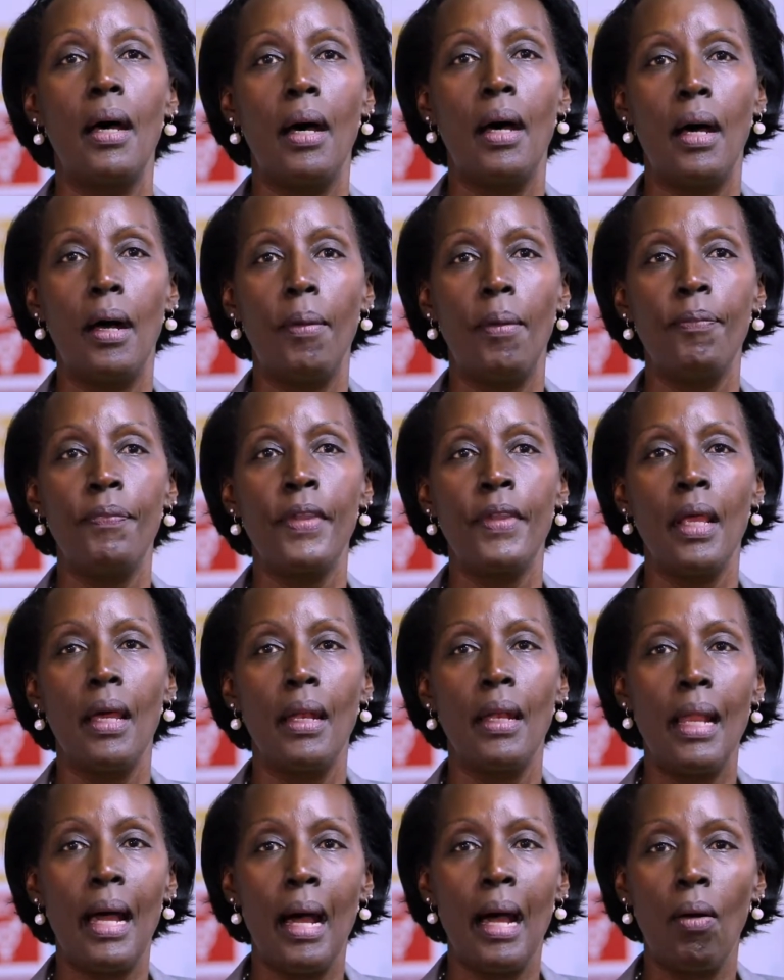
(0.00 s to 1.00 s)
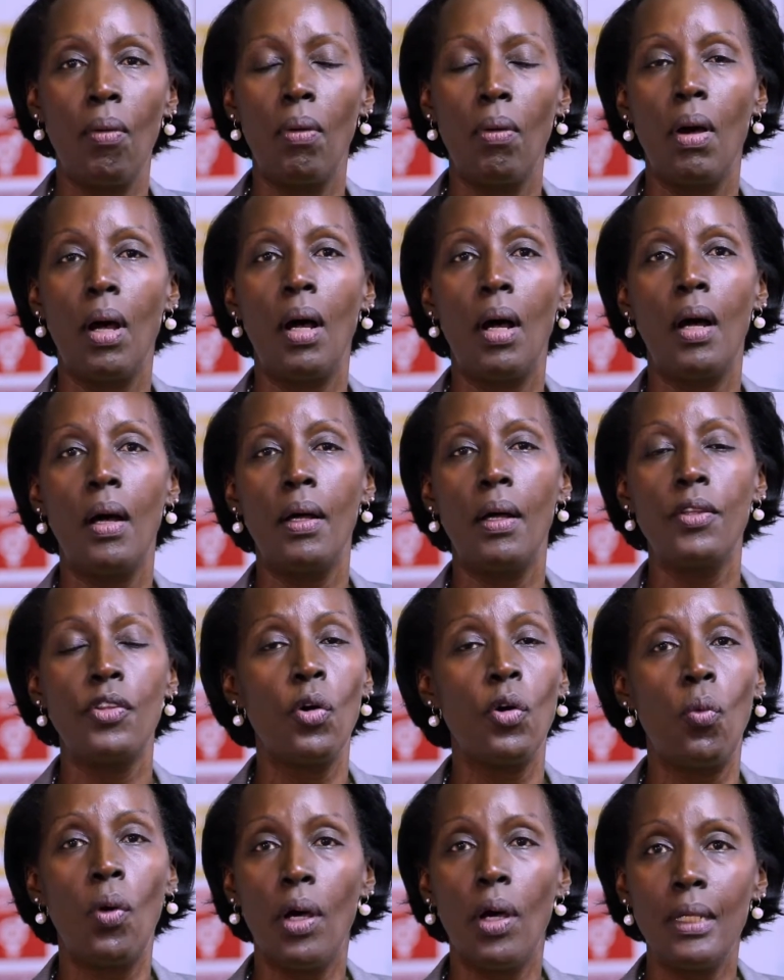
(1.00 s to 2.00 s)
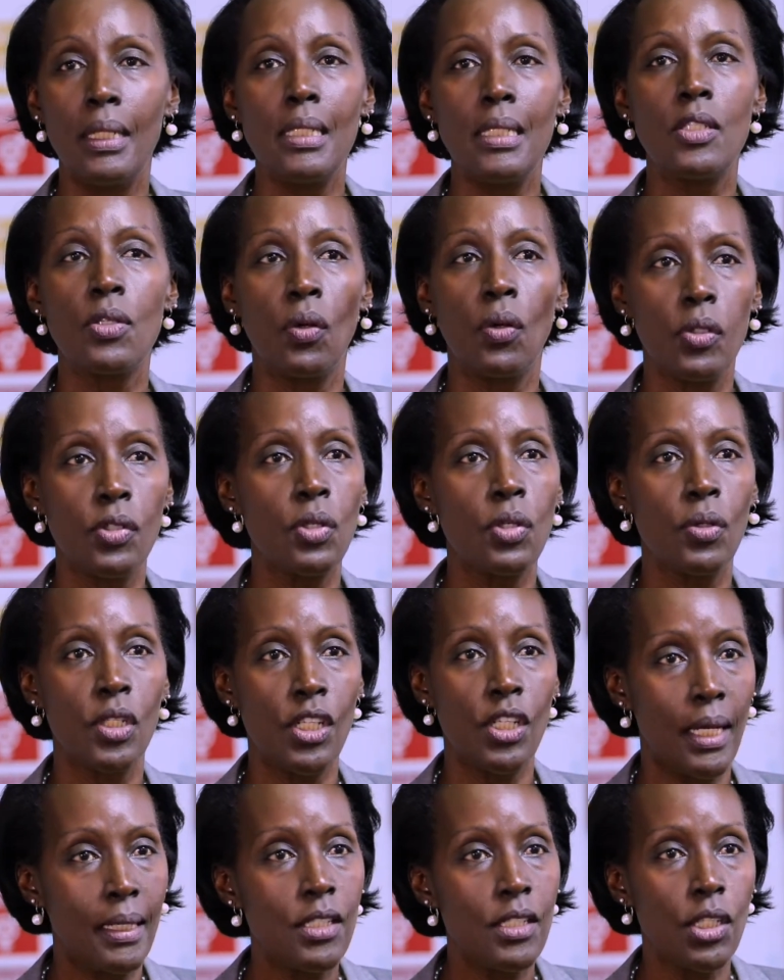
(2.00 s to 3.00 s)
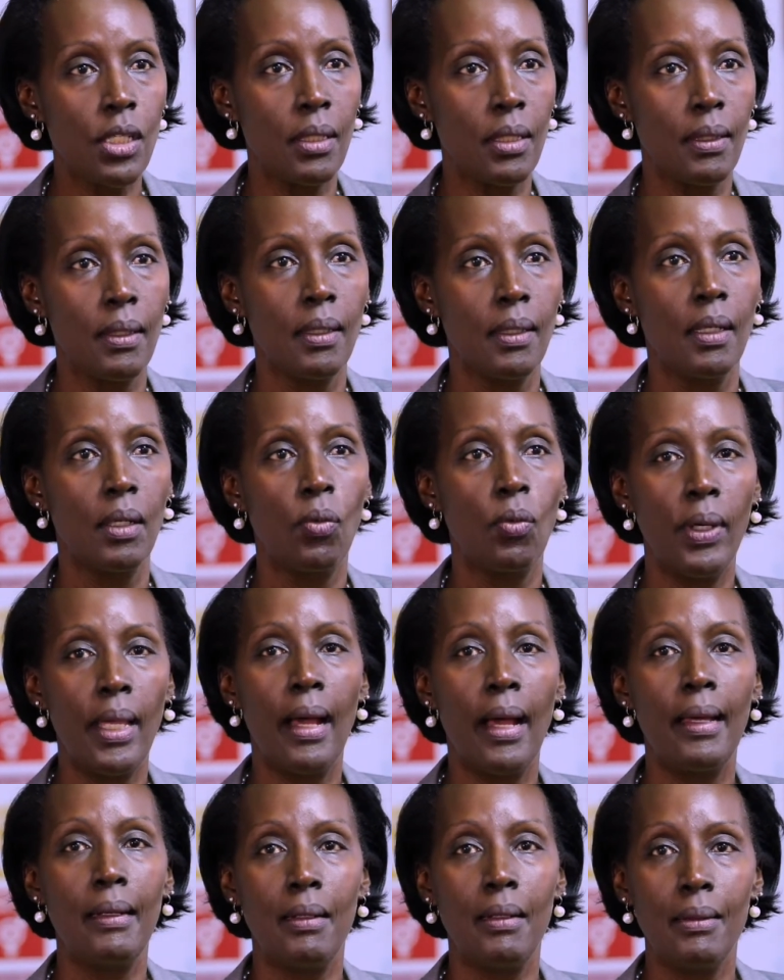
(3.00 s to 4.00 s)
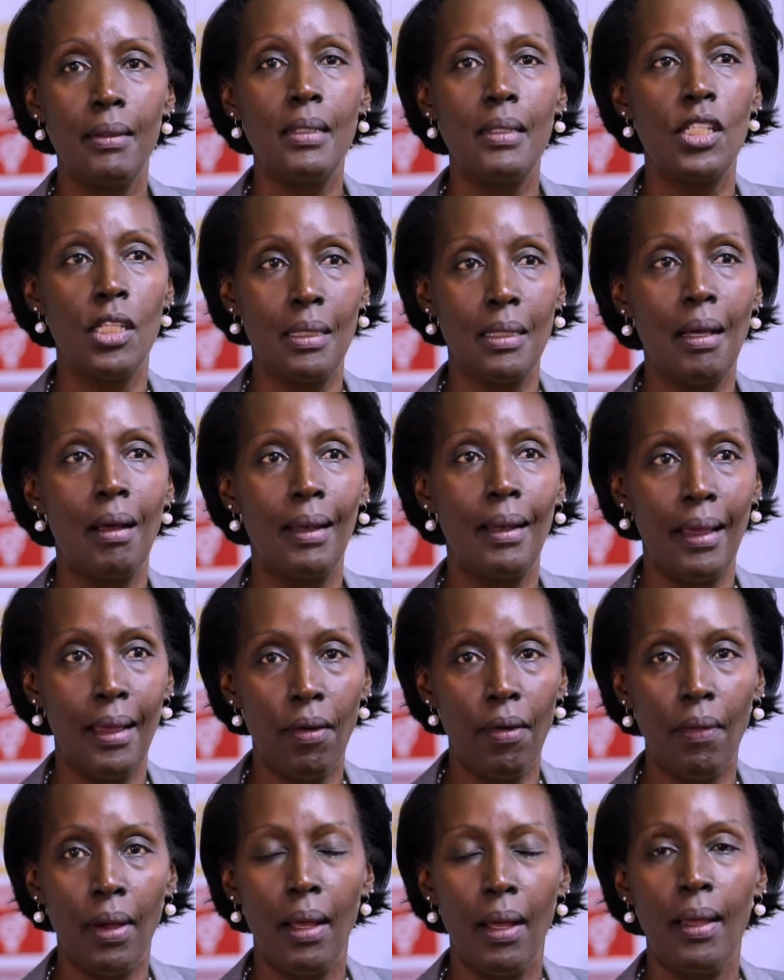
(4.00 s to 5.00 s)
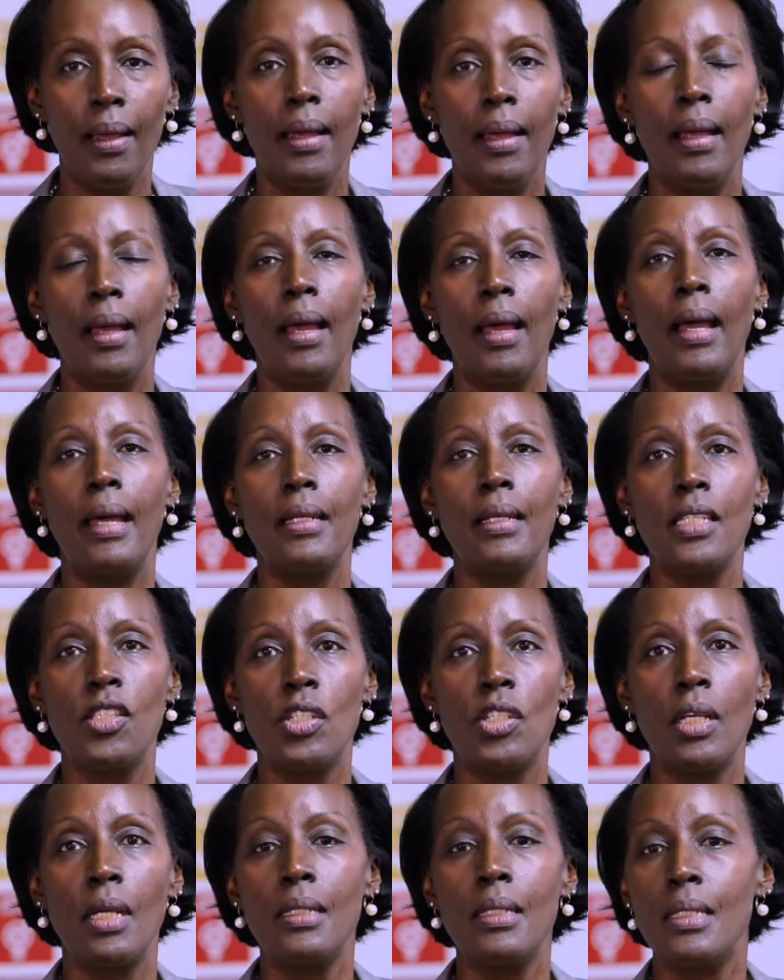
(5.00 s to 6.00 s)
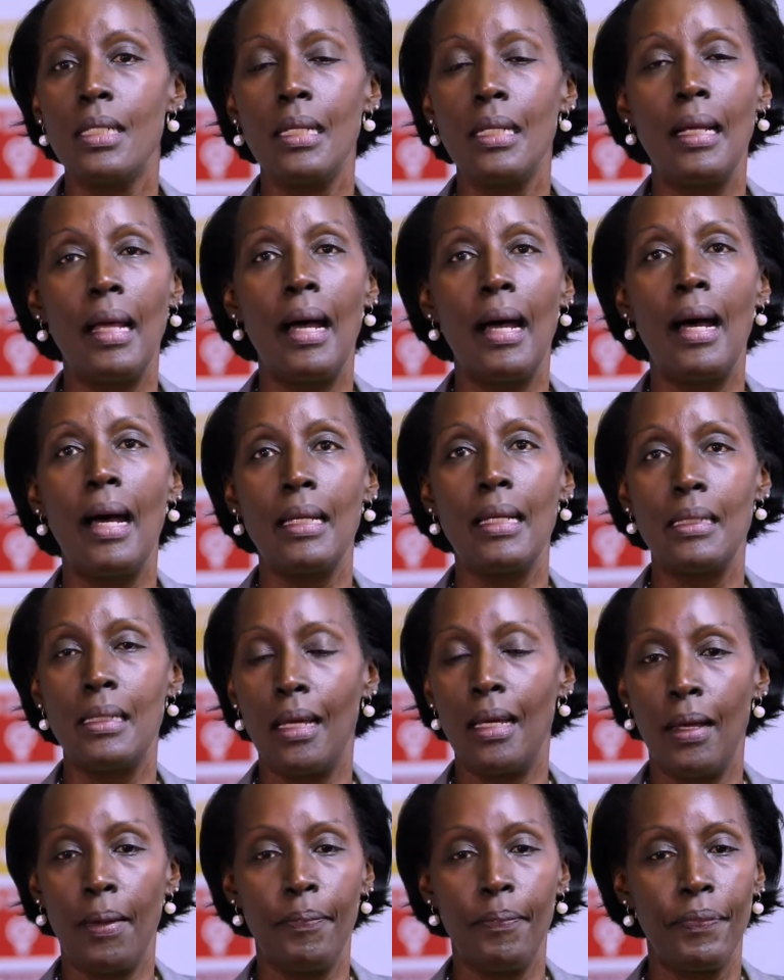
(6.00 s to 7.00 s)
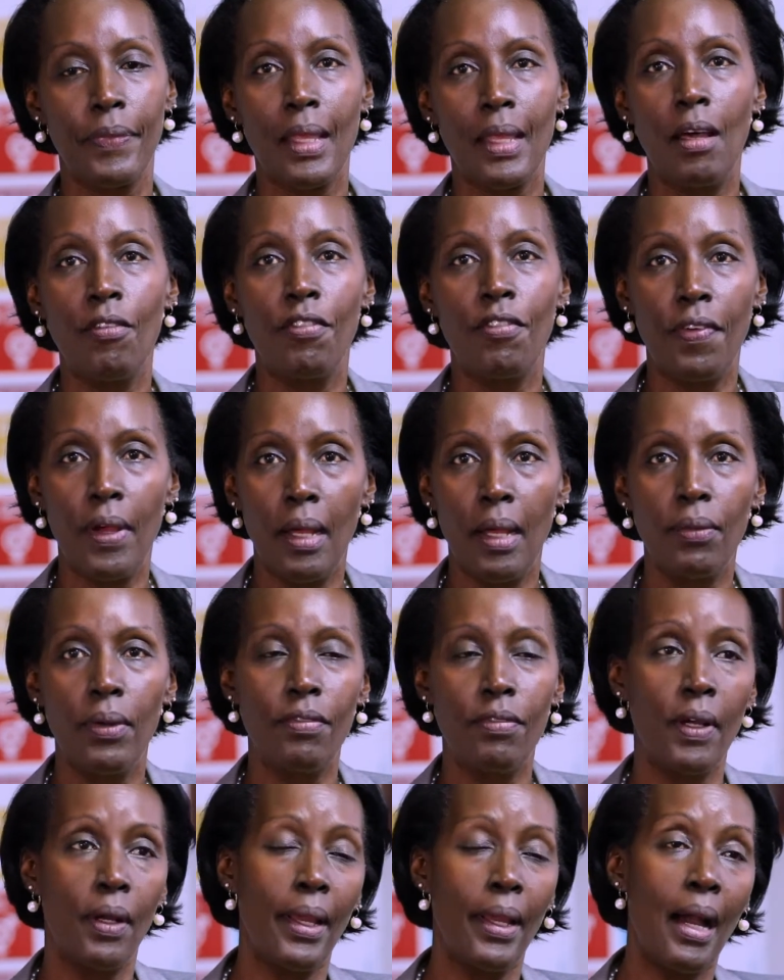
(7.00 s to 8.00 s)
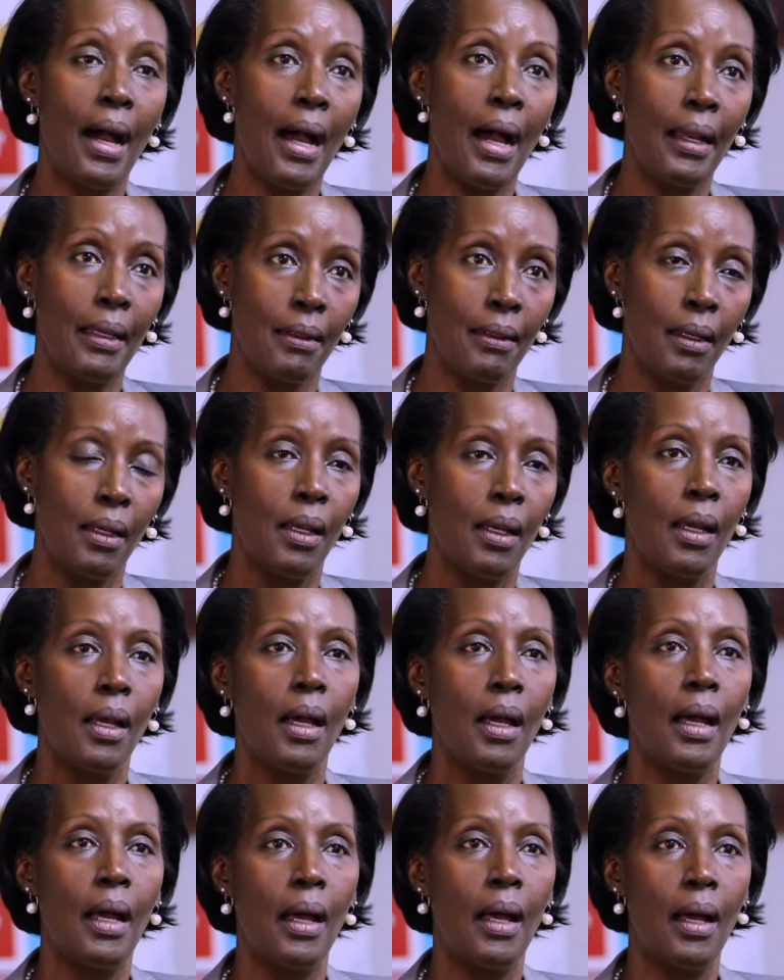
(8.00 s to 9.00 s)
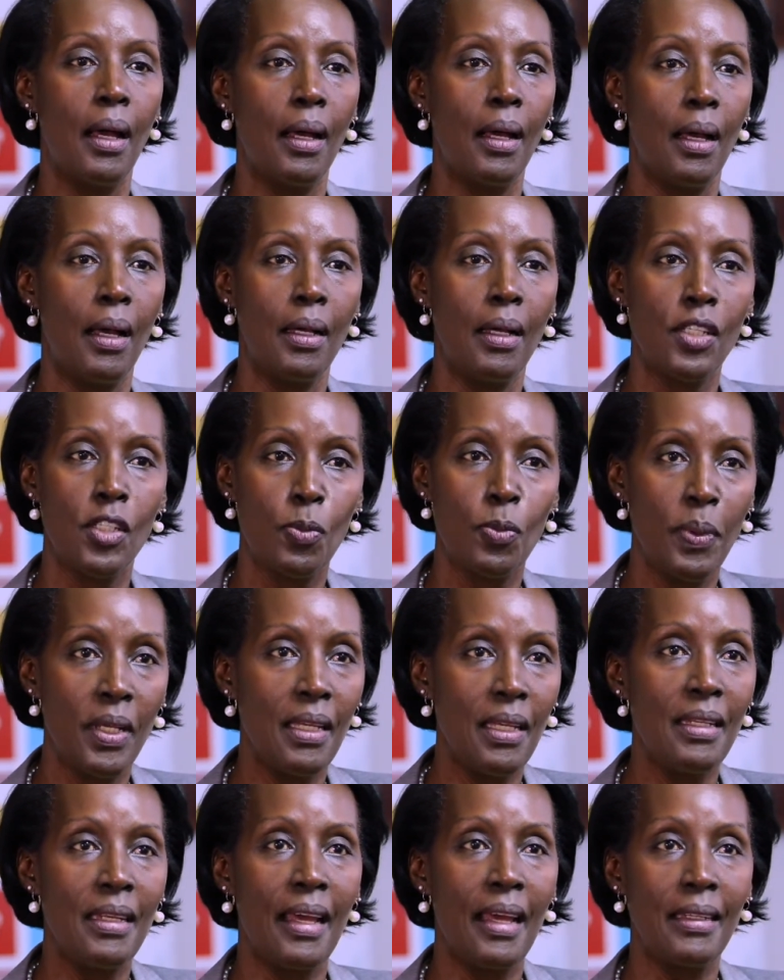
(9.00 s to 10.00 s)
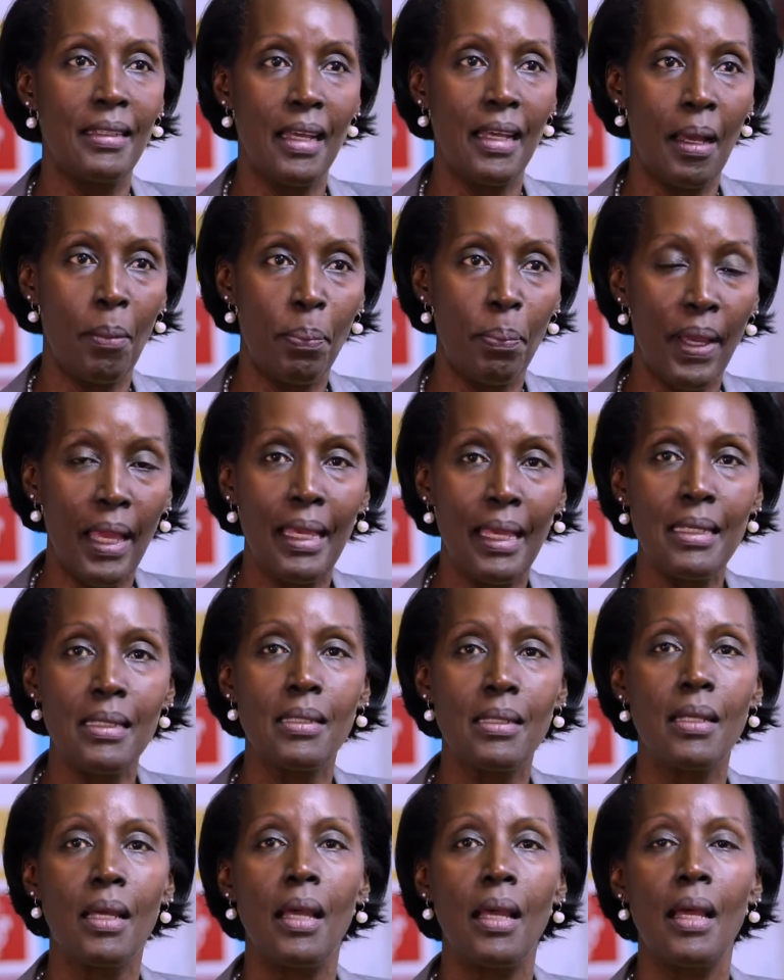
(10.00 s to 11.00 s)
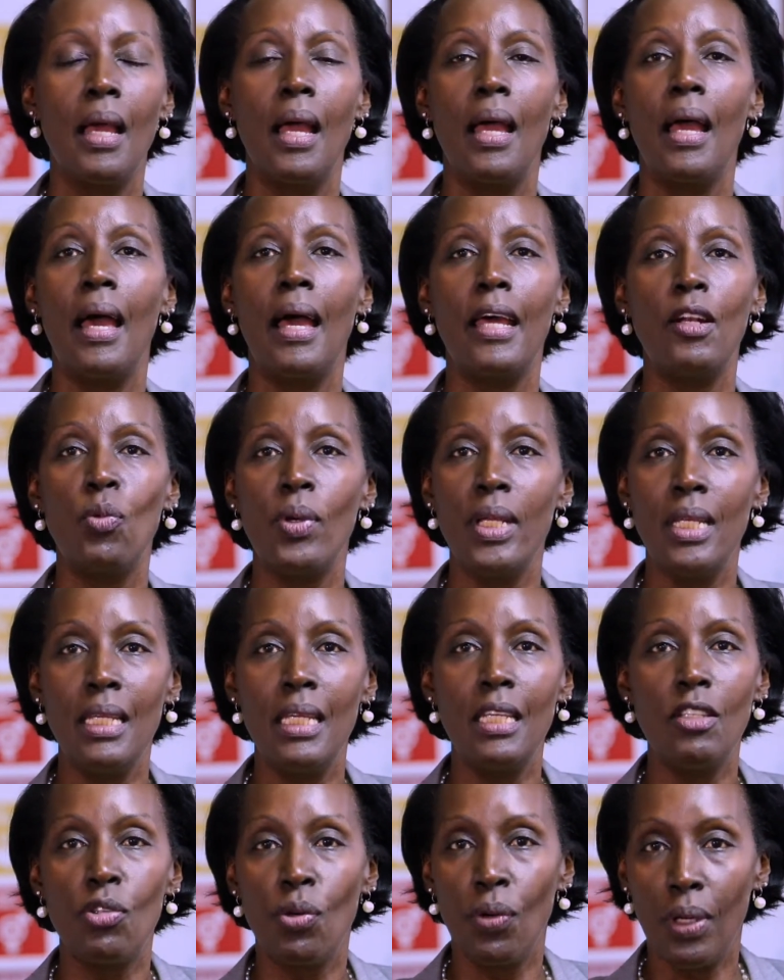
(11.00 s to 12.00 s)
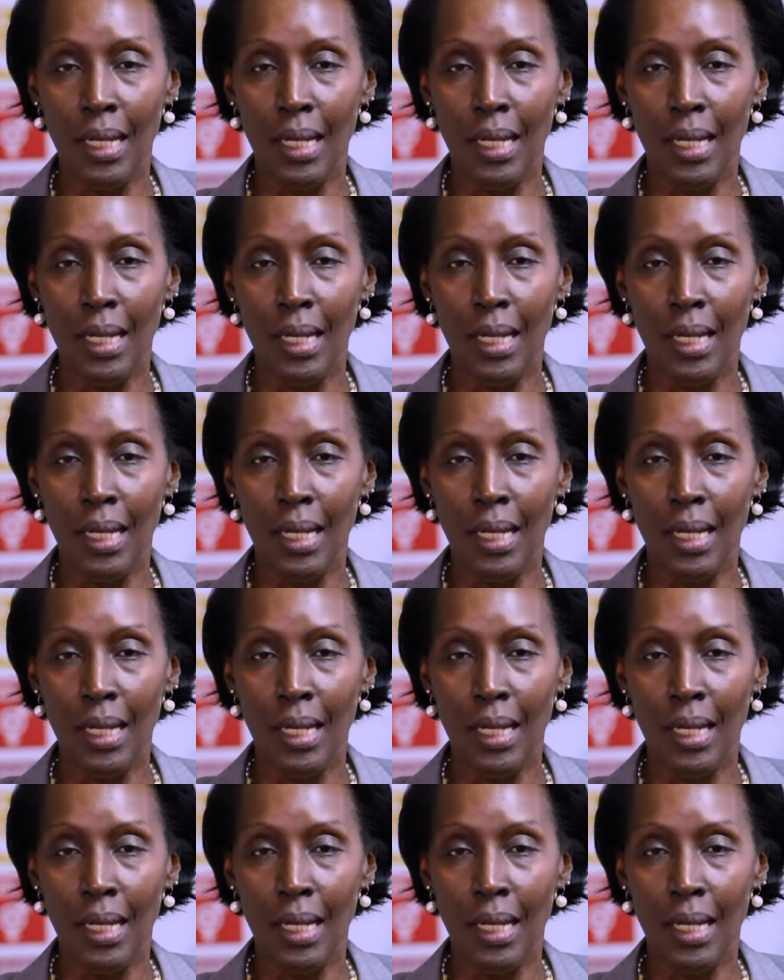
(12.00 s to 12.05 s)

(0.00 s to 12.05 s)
Now, the world is also changing. We are in a digital era, and it's changing at a very, very high speed and pace, and we need to